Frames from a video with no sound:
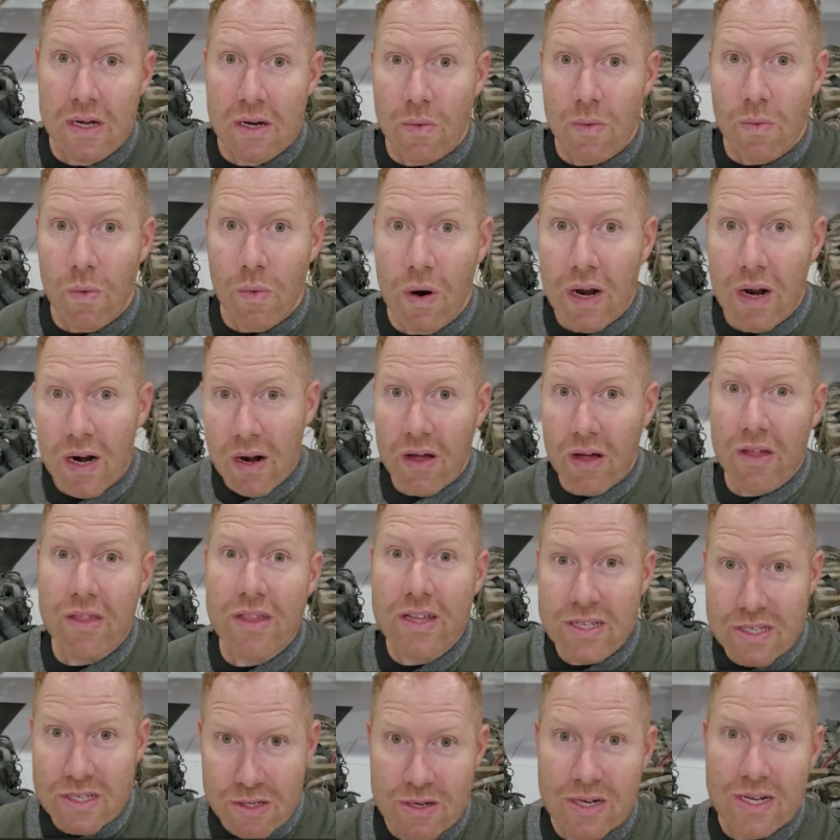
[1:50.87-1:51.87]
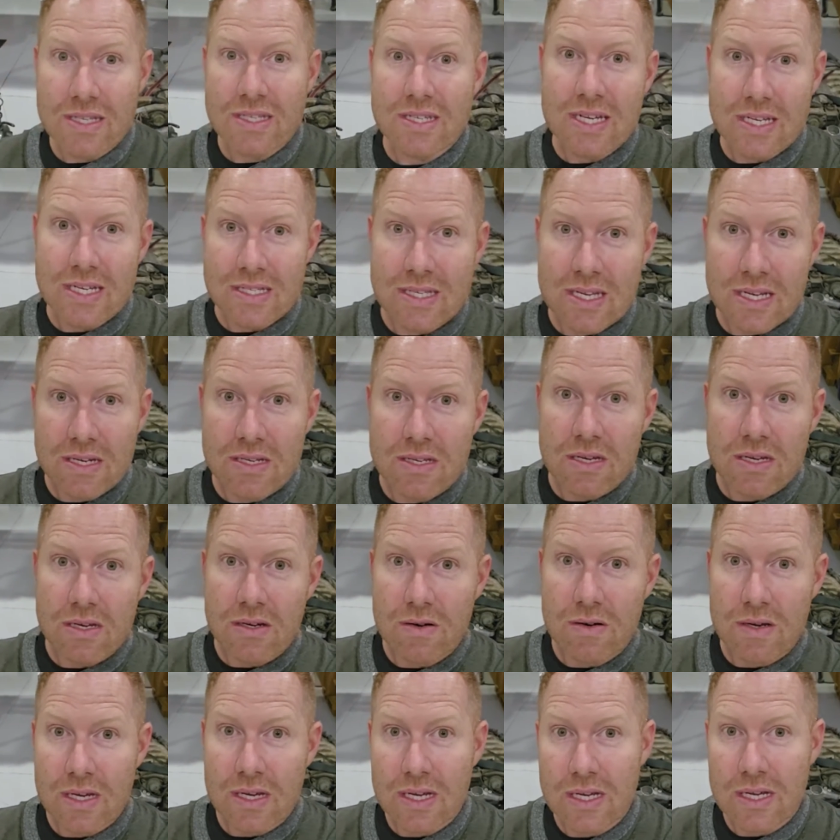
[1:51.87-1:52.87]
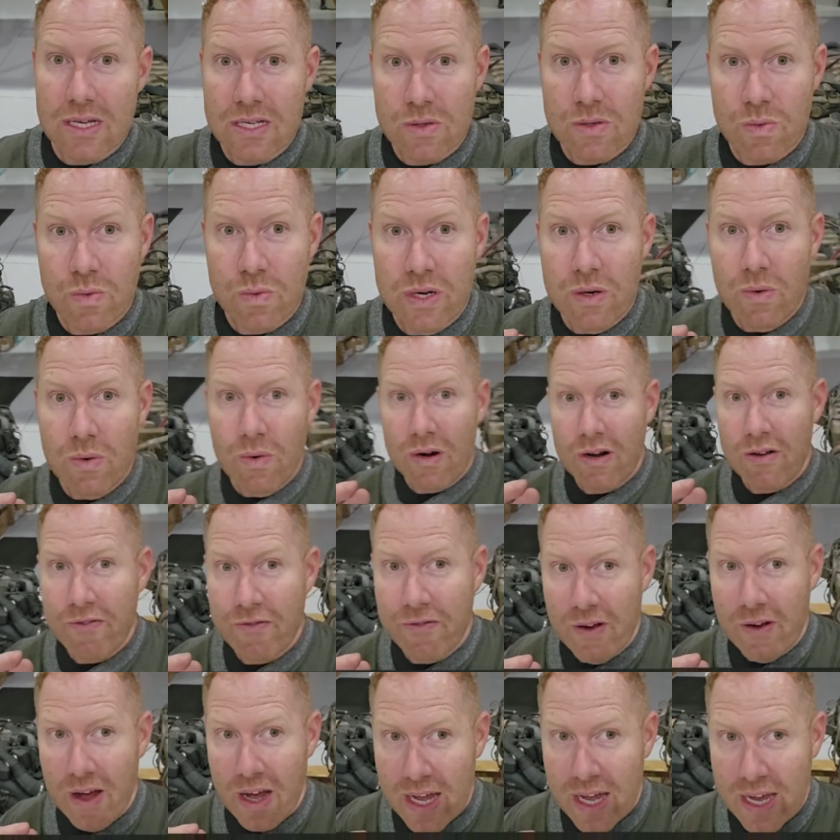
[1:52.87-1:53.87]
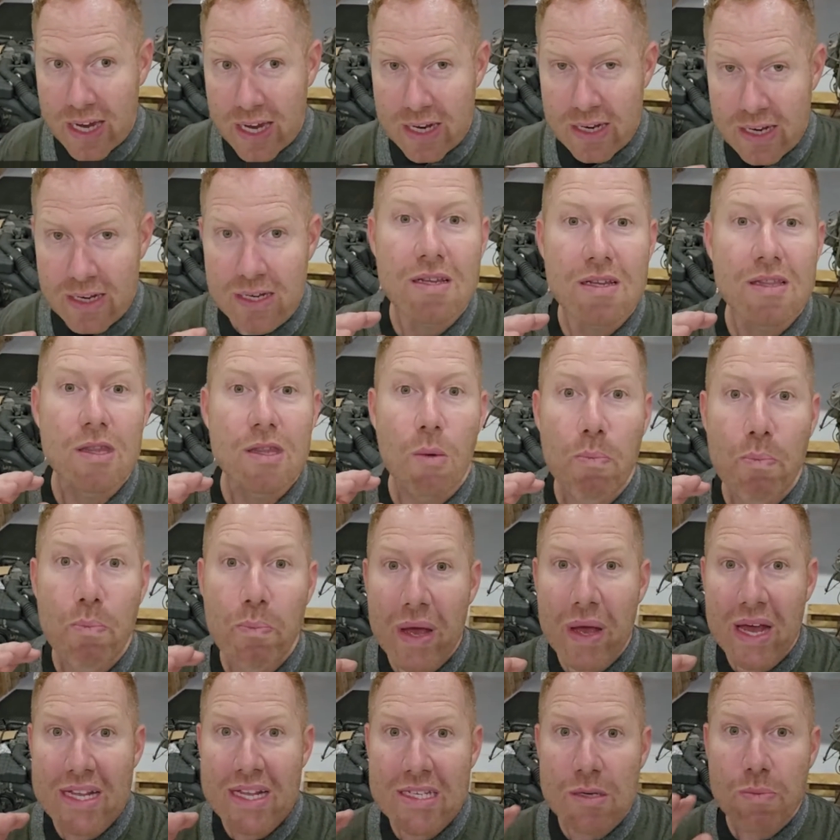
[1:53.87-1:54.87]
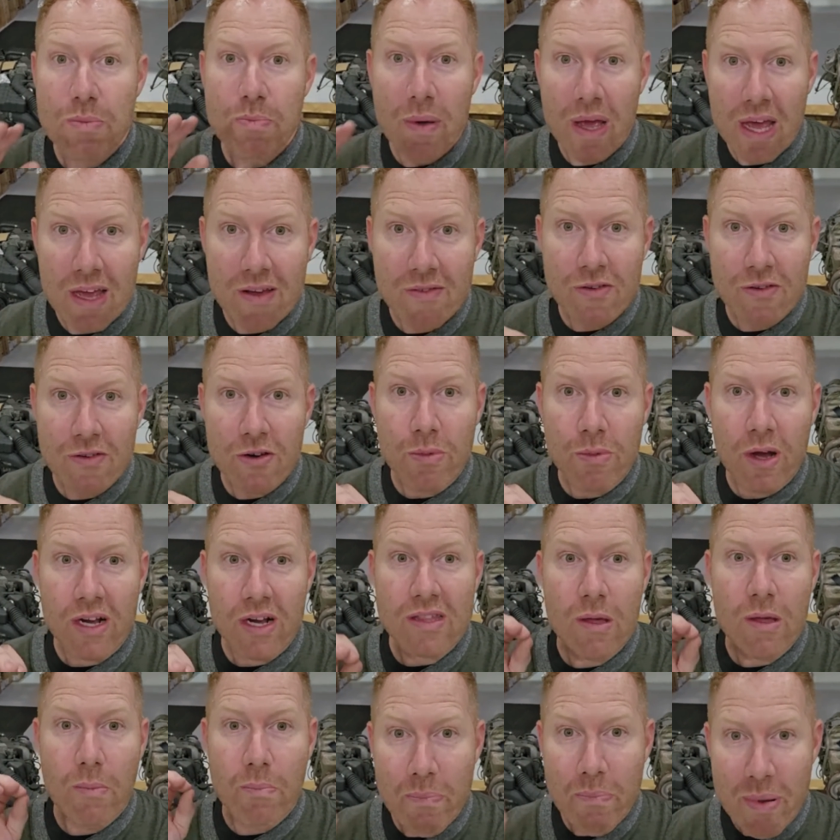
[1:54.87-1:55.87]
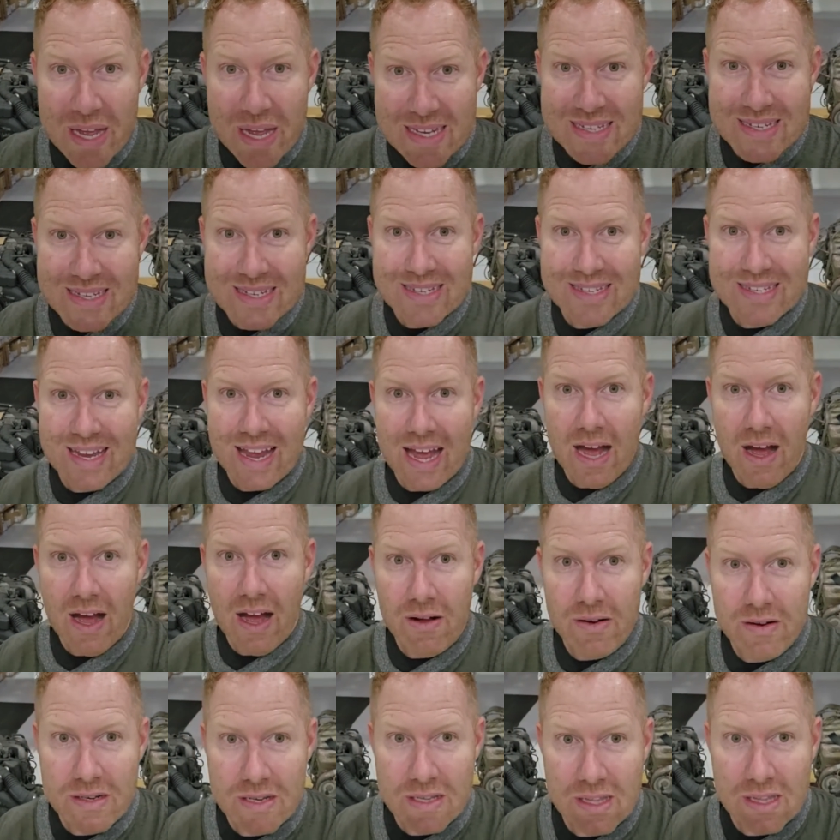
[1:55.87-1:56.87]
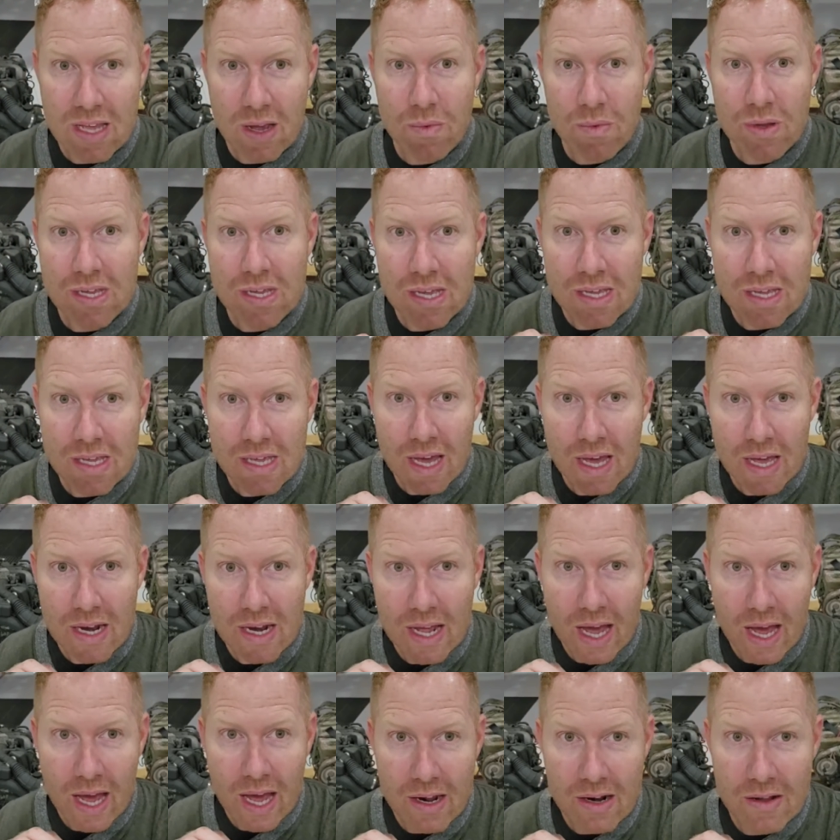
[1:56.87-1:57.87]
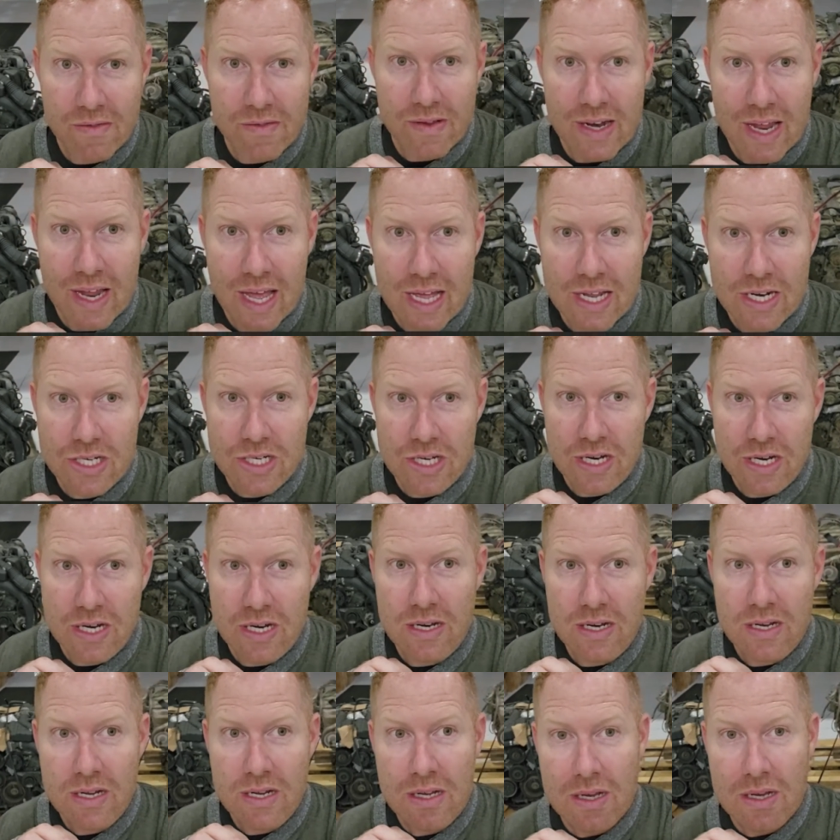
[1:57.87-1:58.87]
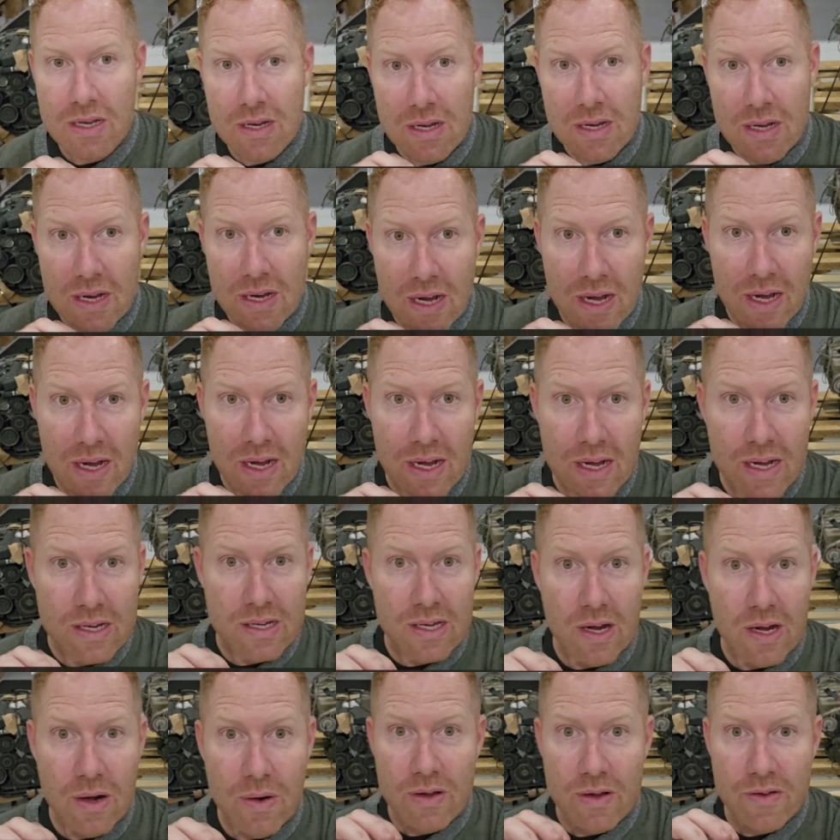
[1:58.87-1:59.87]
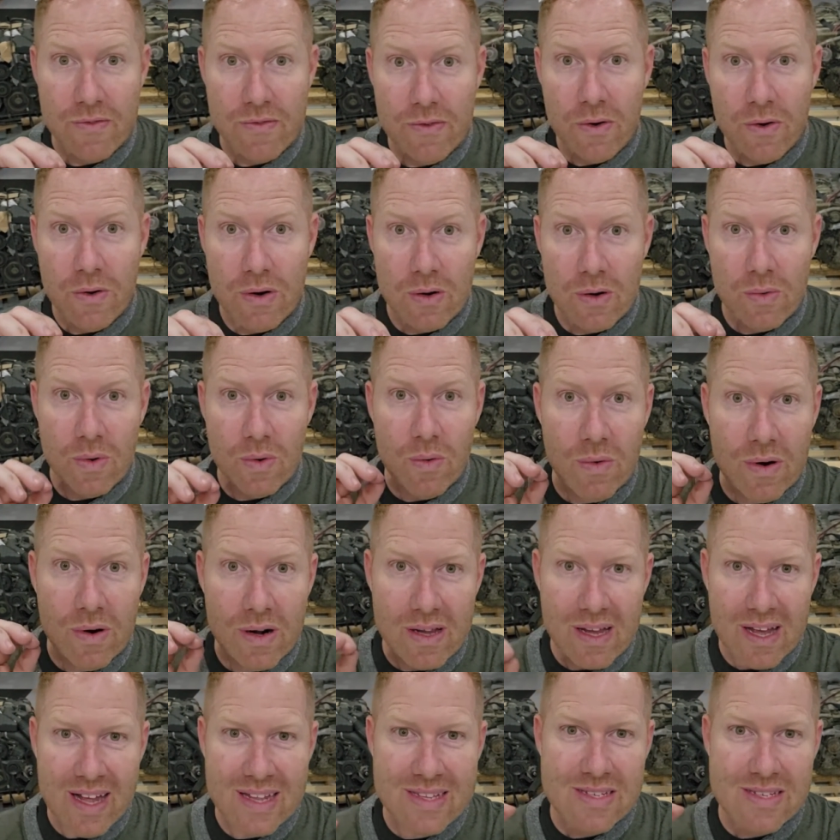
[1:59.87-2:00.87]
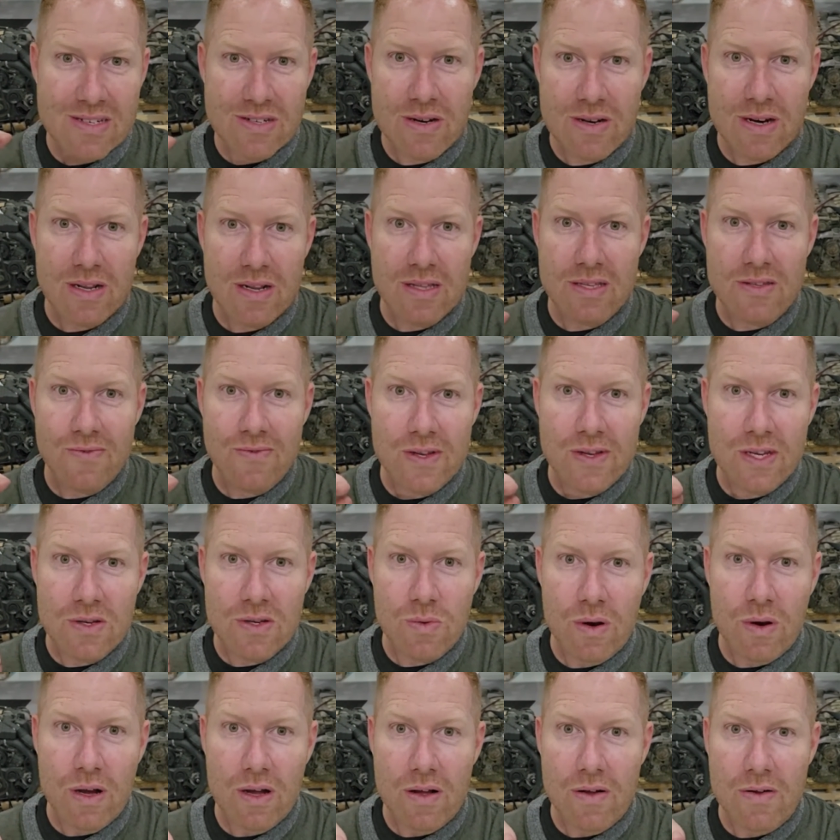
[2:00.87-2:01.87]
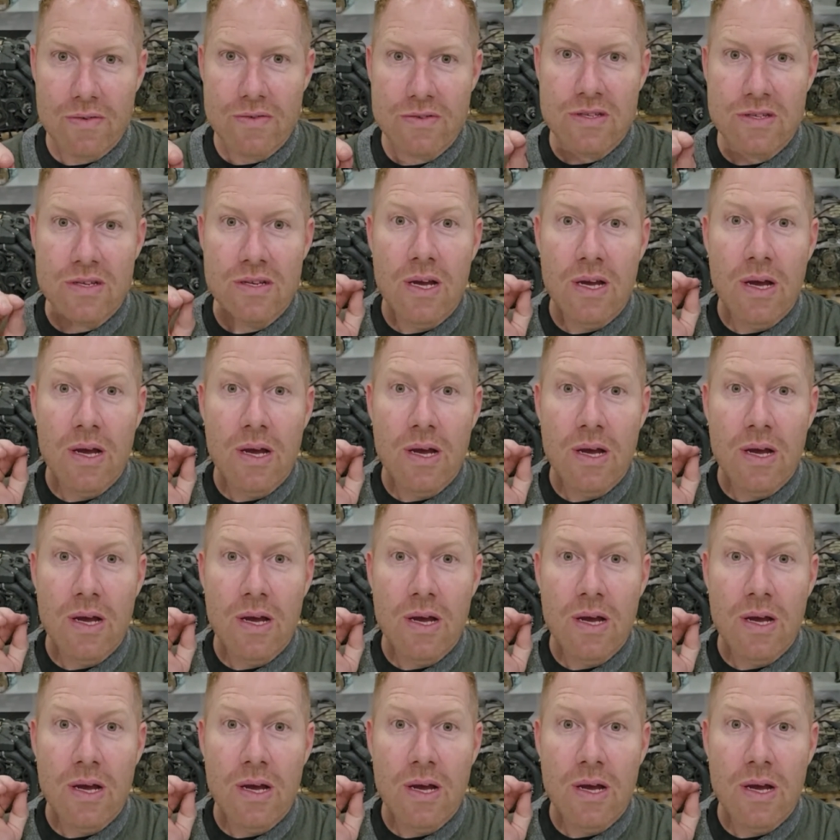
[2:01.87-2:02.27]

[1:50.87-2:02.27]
what all this translates into is we want to find the best bang for your buck, the best sound that we can get out of an engine uh, going forward. We want to concentrate on these V12s